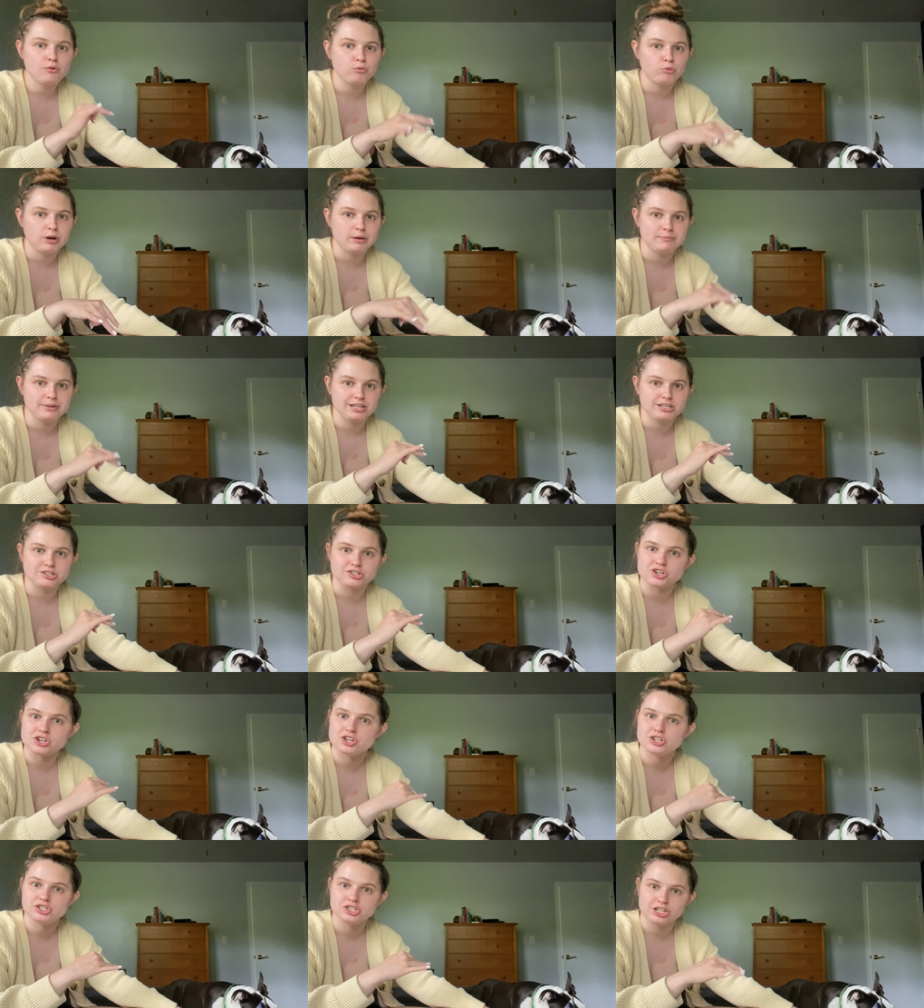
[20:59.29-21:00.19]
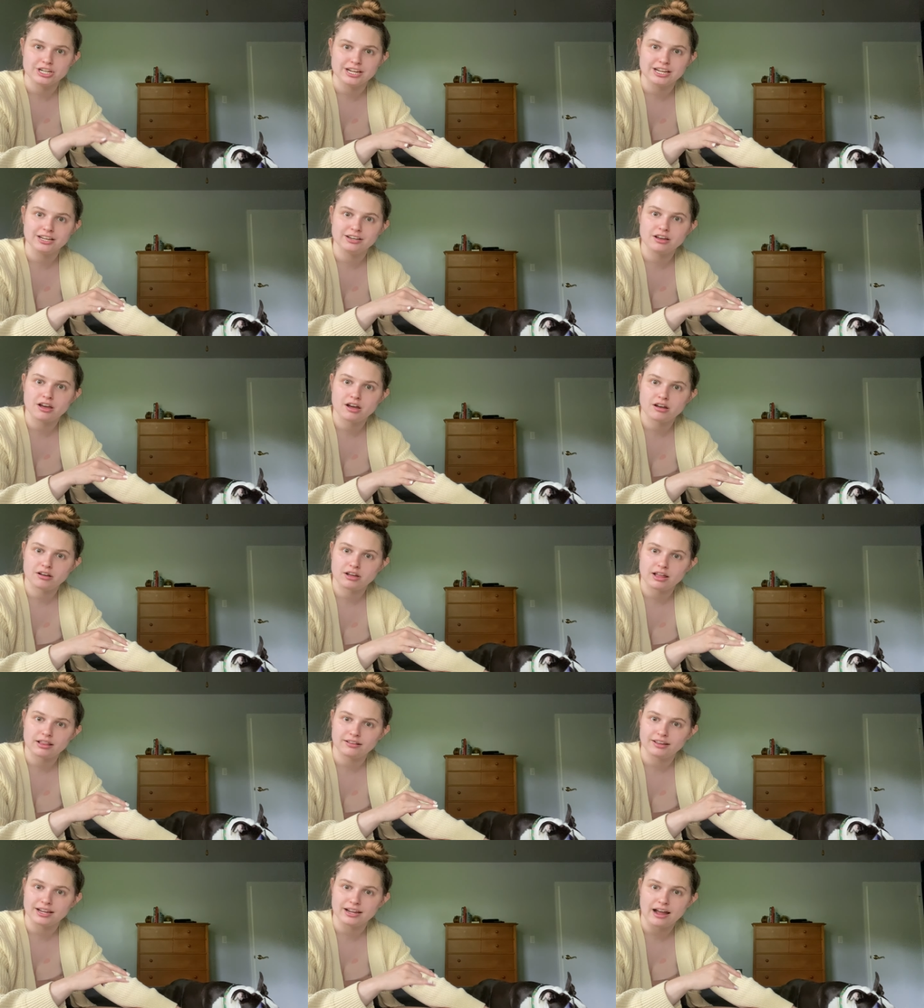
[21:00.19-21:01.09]
women's jean,
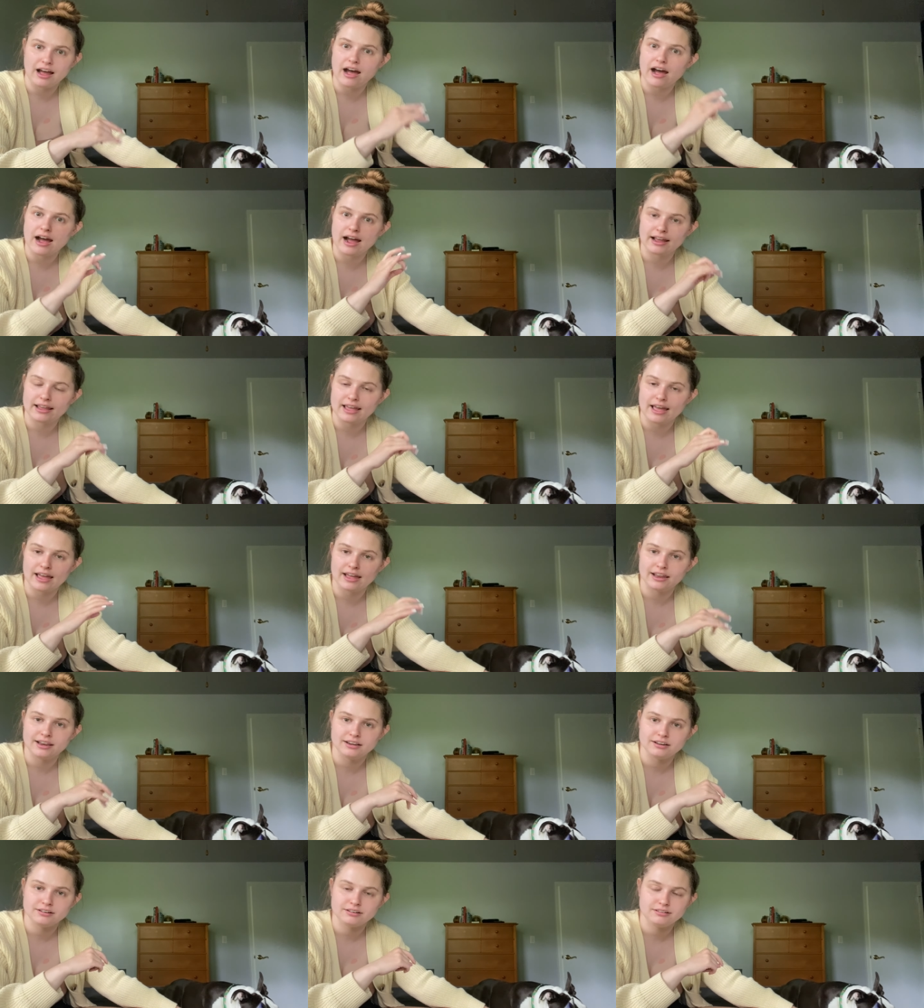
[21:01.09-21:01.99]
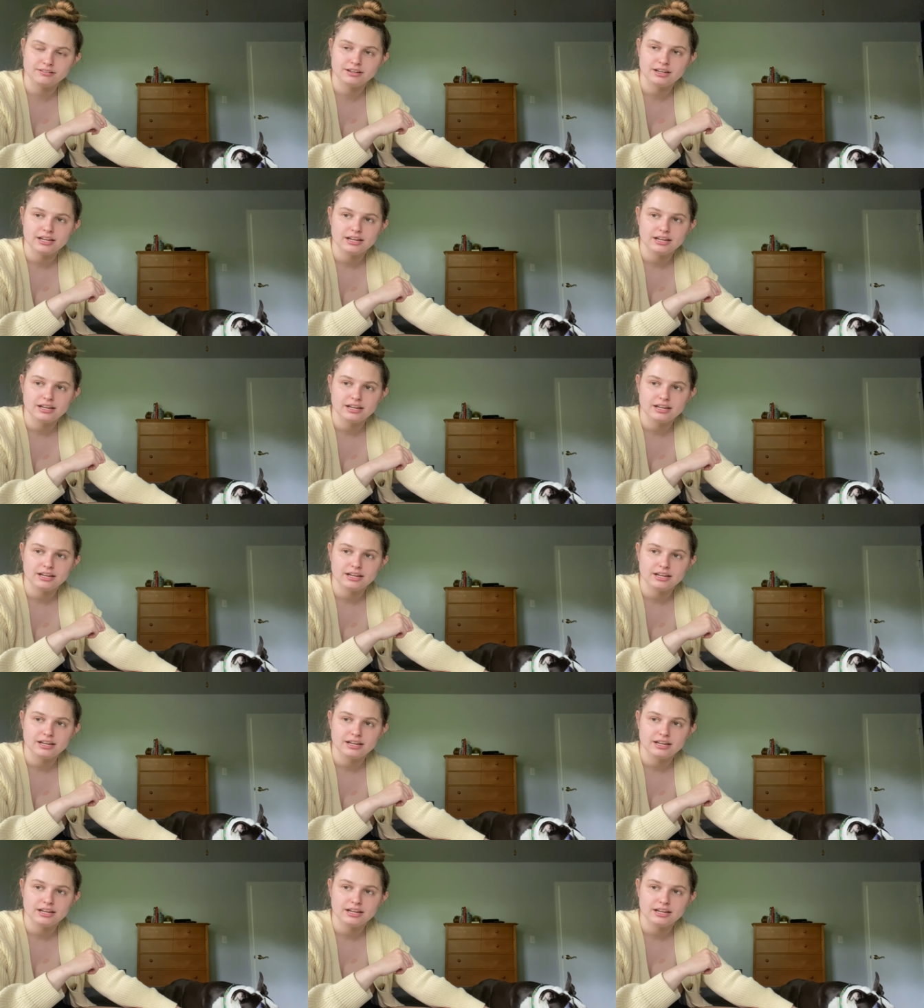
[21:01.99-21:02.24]
like high-end